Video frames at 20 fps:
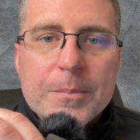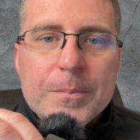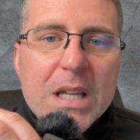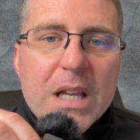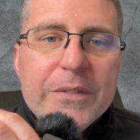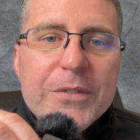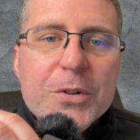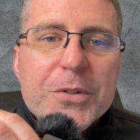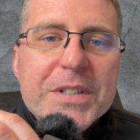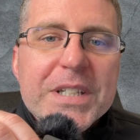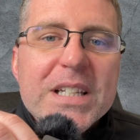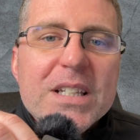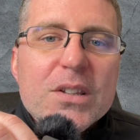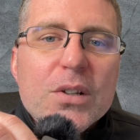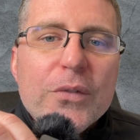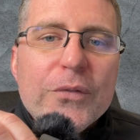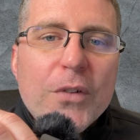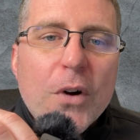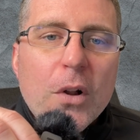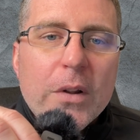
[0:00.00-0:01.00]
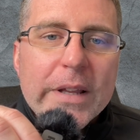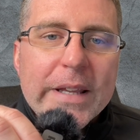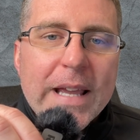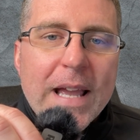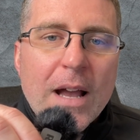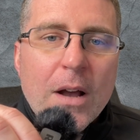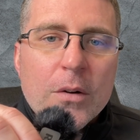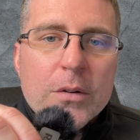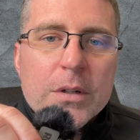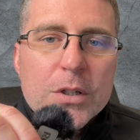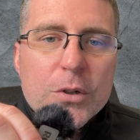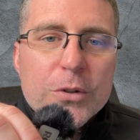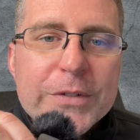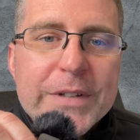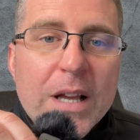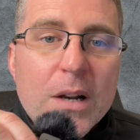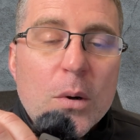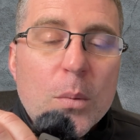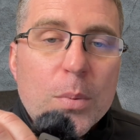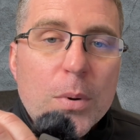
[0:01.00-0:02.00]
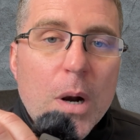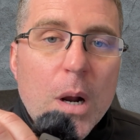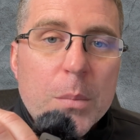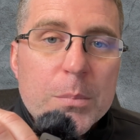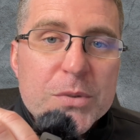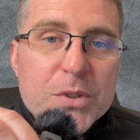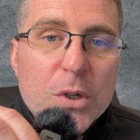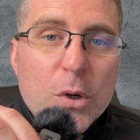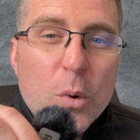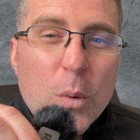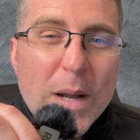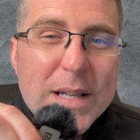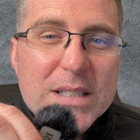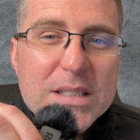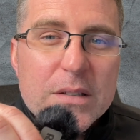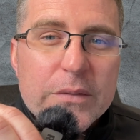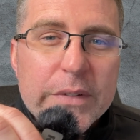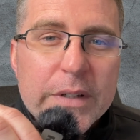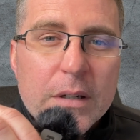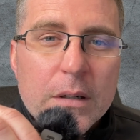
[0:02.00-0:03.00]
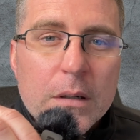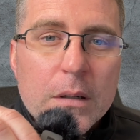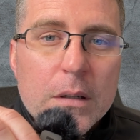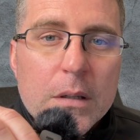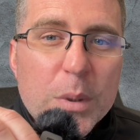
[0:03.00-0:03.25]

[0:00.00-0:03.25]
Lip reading: If your teeth are falling out, your dental problems are quite severe,